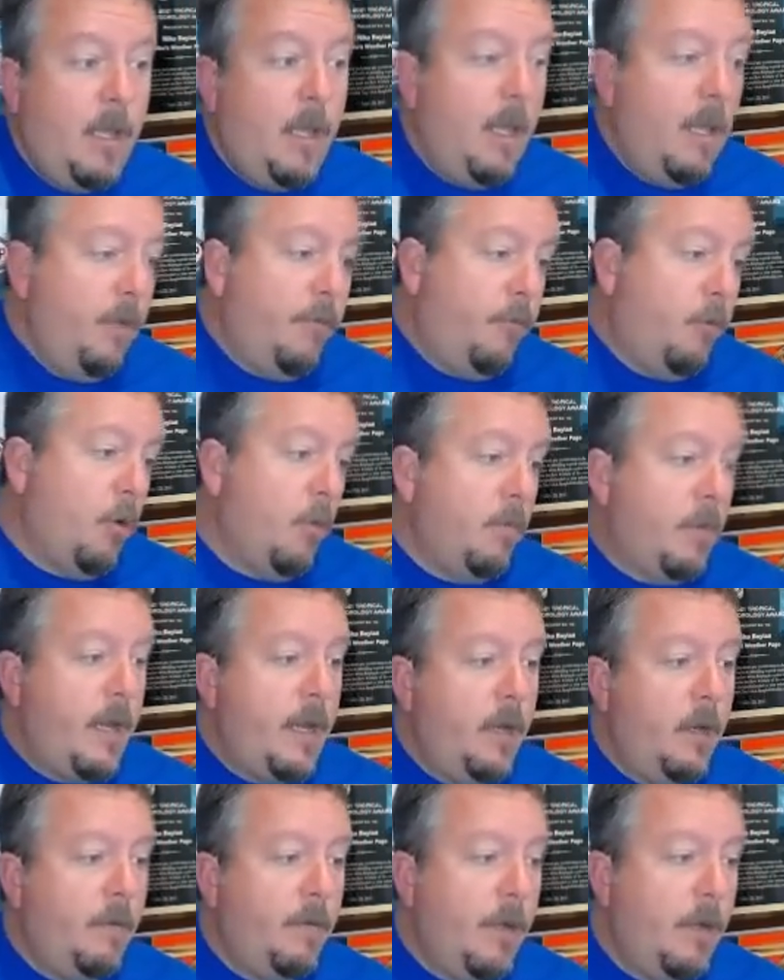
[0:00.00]
It formed
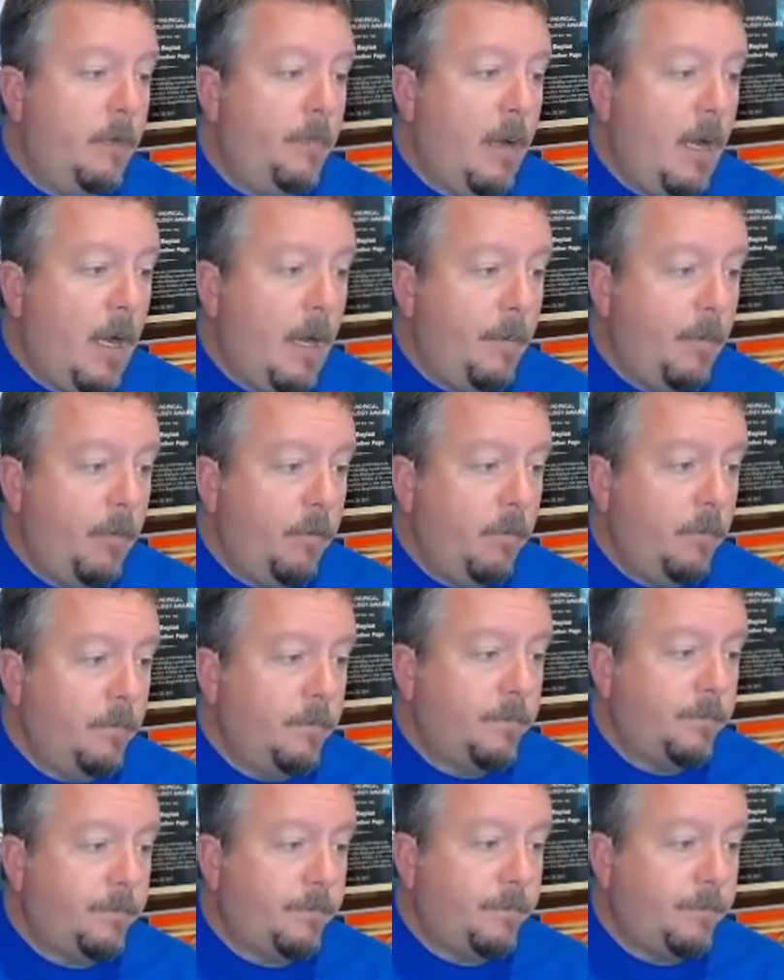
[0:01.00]
right here around the Bahamas
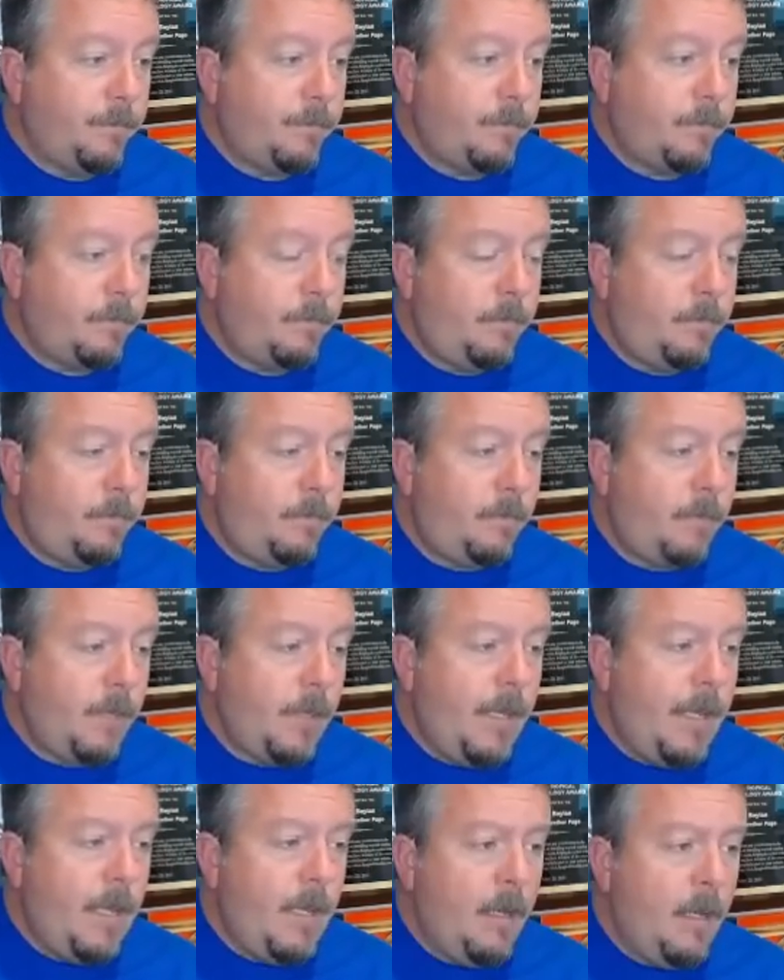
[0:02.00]

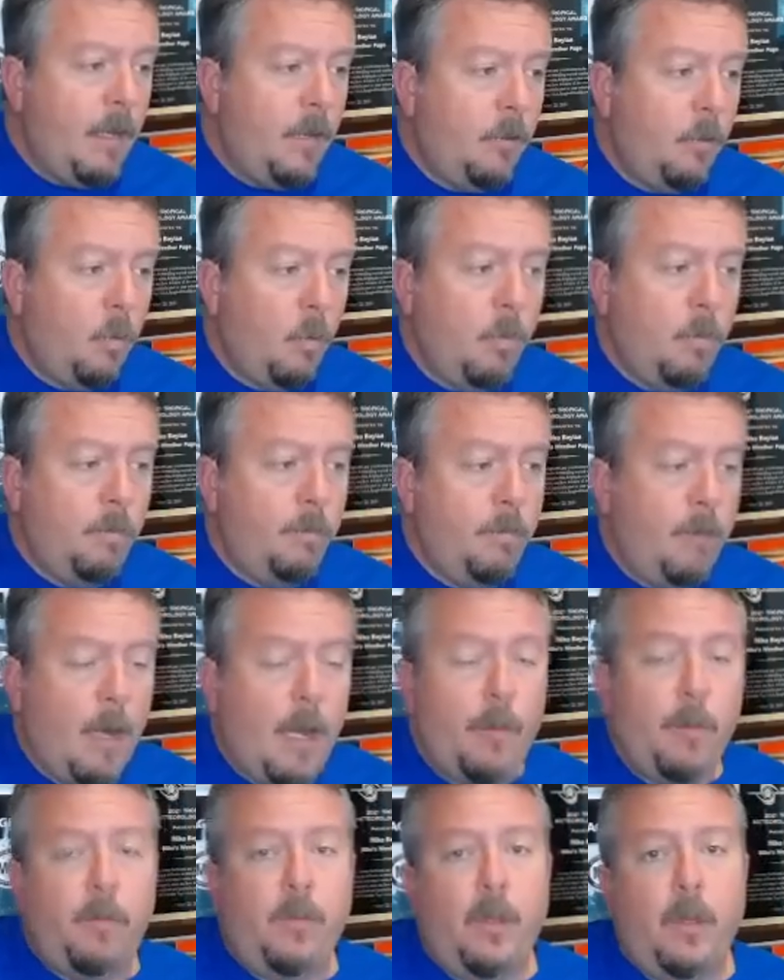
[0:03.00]
and tore
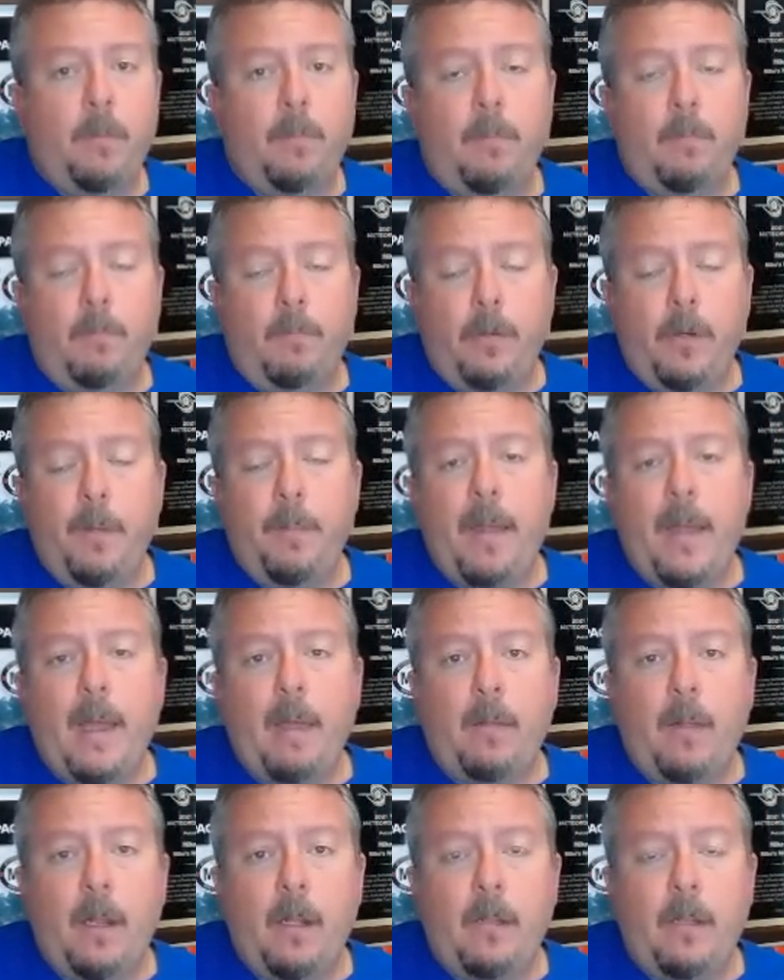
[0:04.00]
Bahamas up pretty bad.
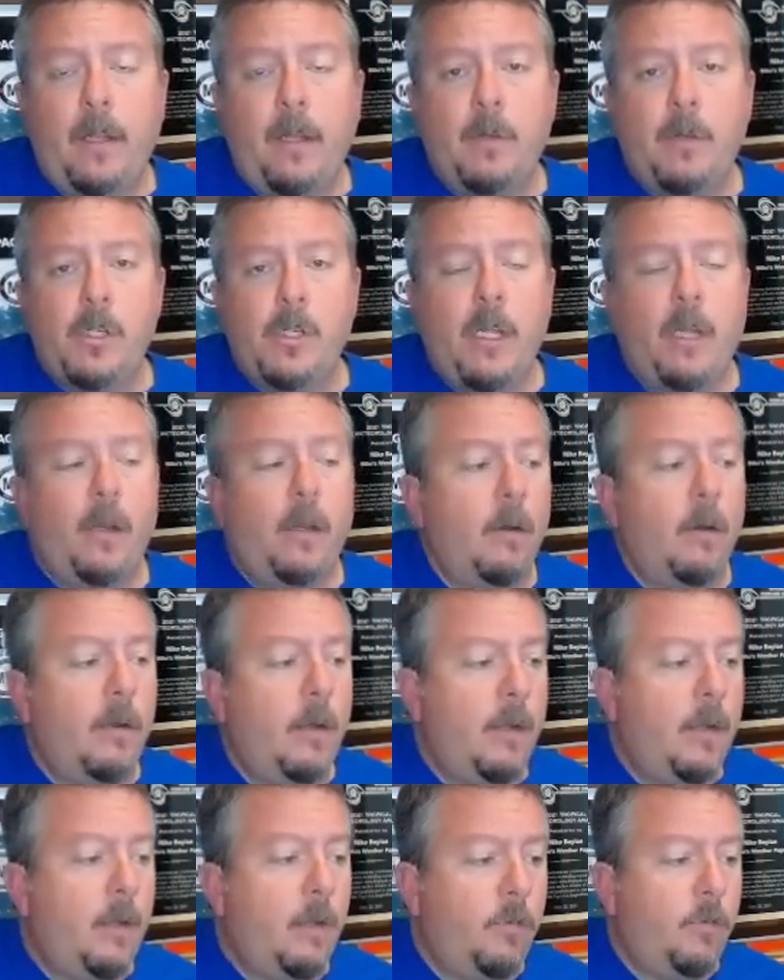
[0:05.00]
A lot of damage down there,
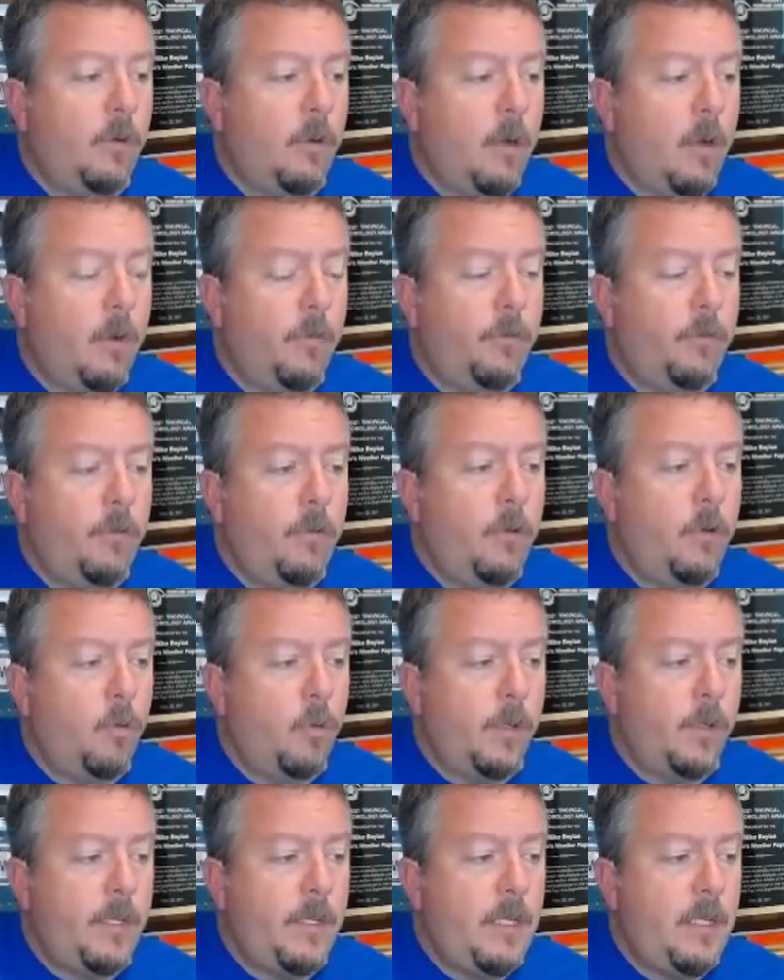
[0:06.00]
and it took off to the
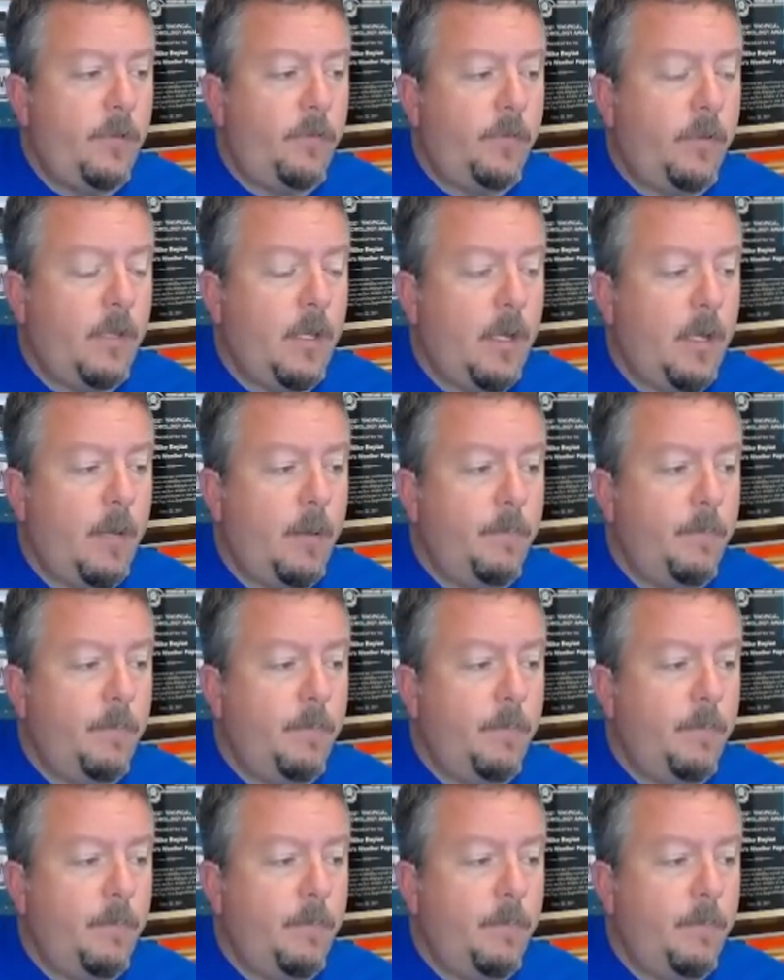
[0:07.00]
northeast.